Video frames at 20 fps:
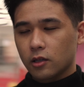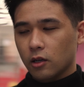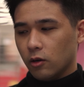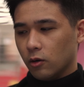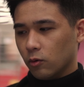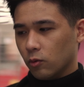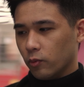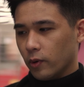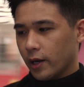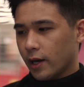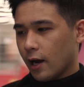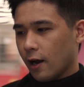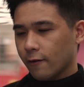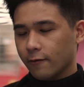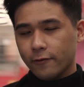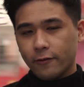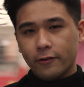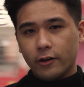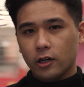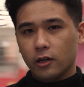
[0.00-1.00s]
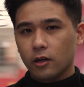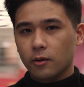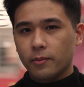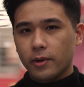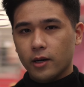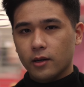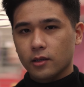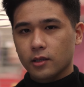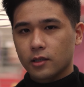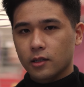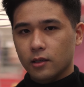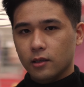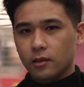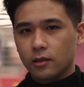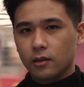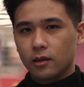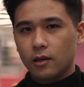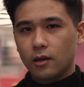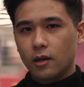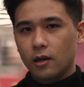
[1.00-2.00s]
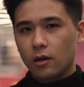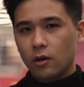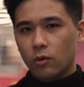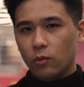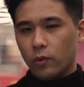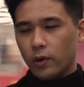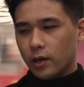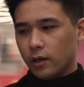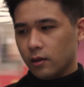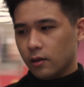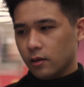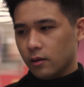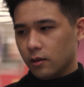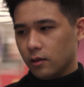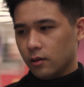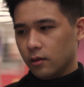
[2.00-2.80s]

so we can have a fair comparison when